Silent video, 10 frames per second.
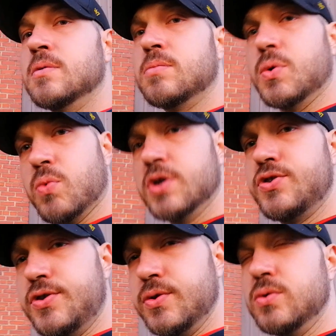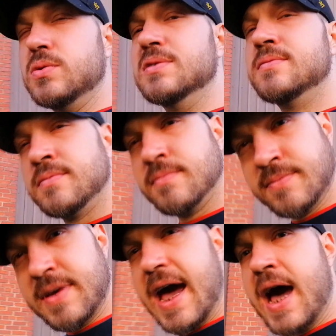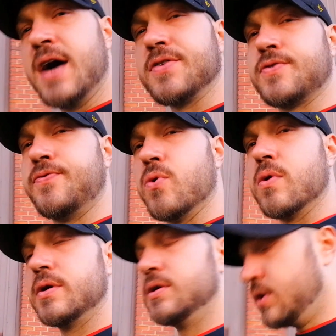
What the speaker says: But once you ask for it